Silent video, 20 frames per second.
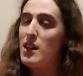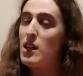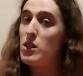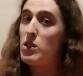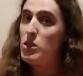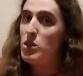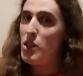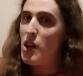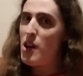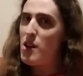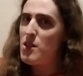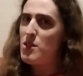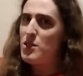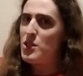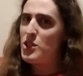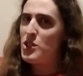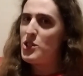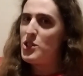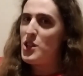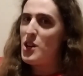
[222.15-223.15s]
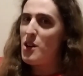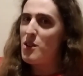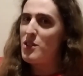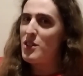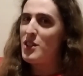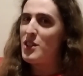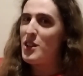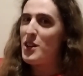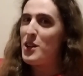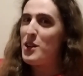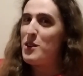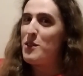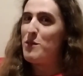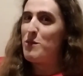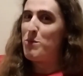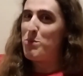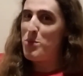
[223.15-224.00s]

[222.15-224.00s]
a large chunk of